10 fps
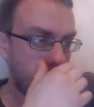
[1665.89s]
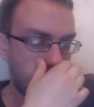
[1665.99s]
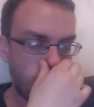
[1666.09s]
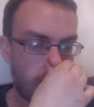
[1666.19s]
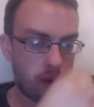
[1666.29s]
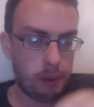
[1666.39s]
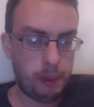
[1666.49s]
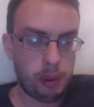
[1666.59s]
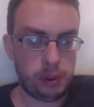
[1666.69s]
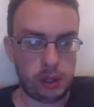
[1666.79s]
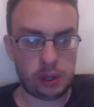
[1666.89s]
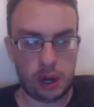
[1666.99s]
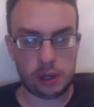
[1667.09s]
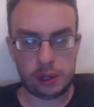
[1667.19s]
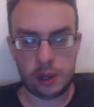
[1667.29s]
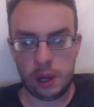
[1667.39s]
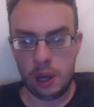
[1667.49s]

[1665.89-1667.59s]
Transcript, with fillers: to save on my postage costs.